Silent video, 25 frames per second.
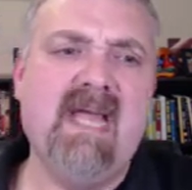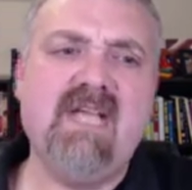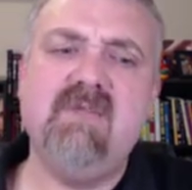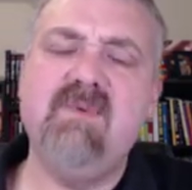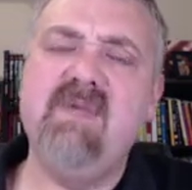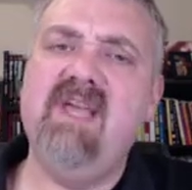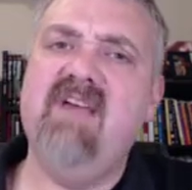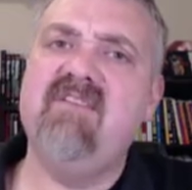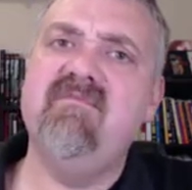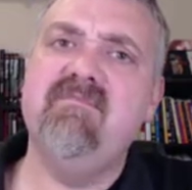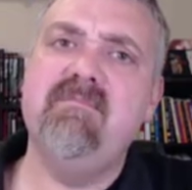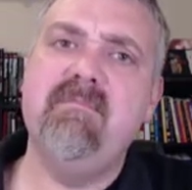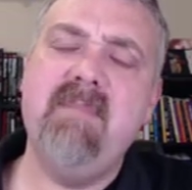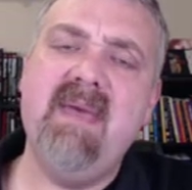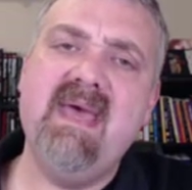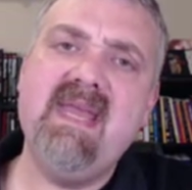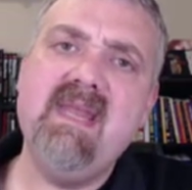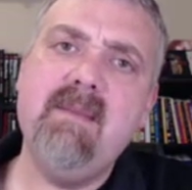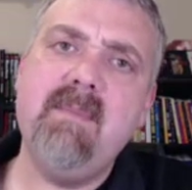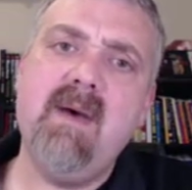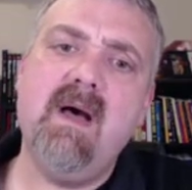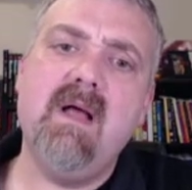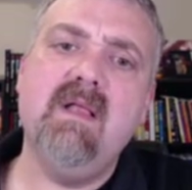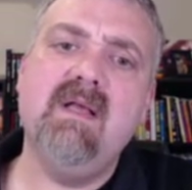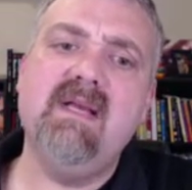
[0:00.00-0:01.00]
Next, we have
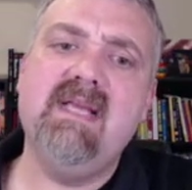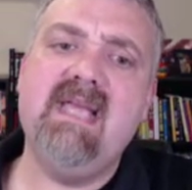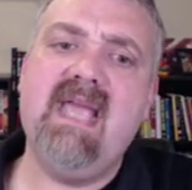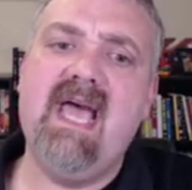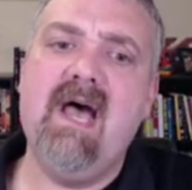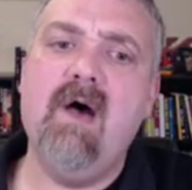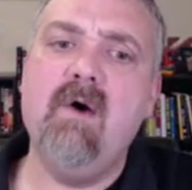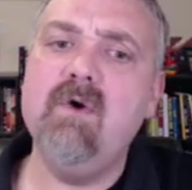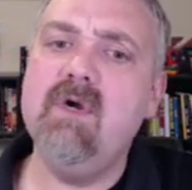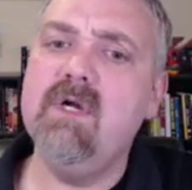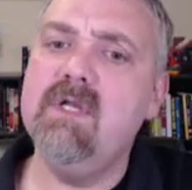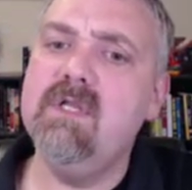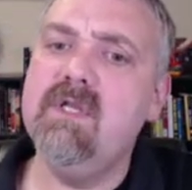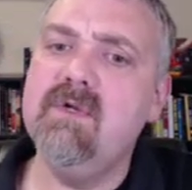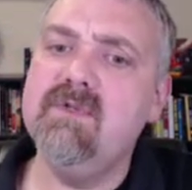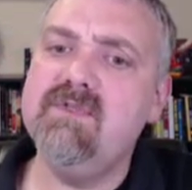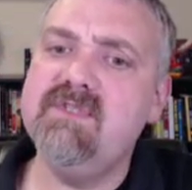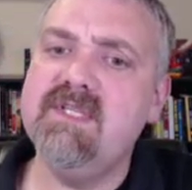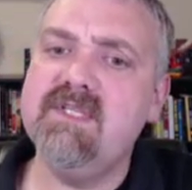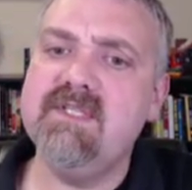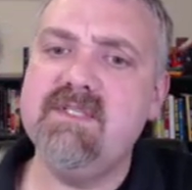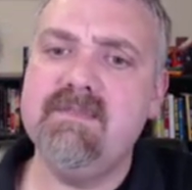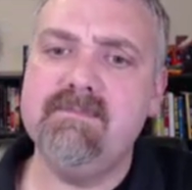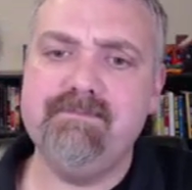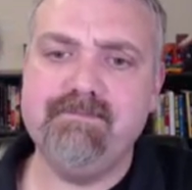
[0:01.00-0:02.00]
metabolic
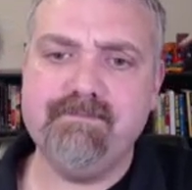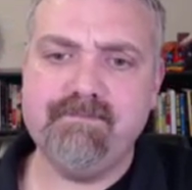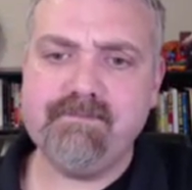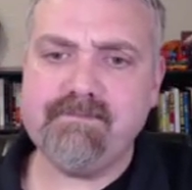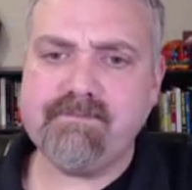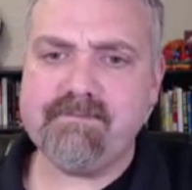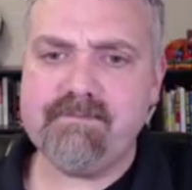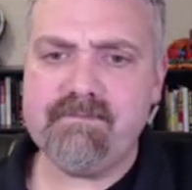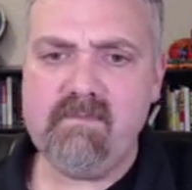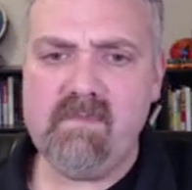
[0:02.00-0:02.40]
alkalosis.